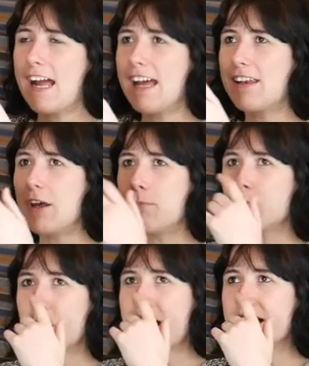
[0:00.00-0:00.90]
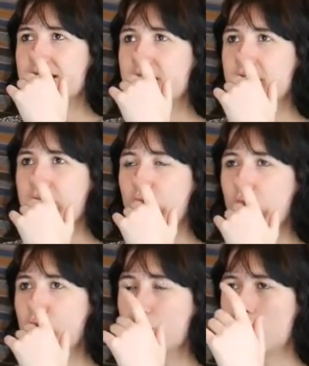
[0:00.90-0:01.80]
And we had to
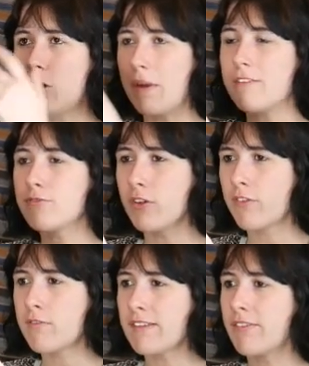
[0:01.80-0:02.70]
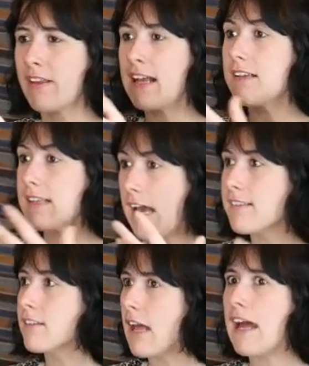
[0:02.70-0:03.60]
all do it in front of the rest of the class
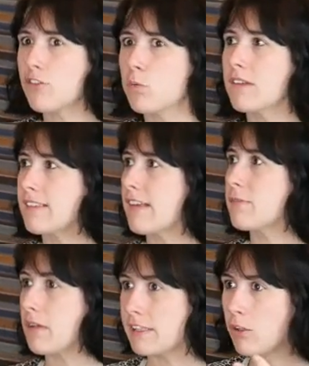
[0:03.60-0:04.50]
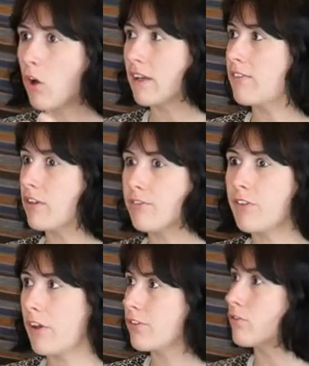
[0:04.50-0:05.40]
as an actual assessment. Like, you got given a
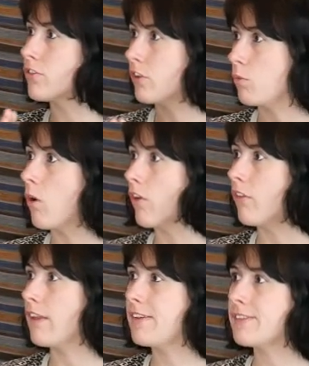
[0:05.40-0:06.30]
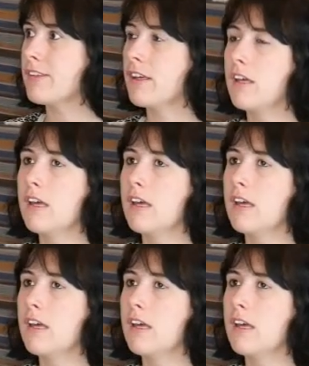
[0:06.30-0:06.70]
first or a 2-1 on this.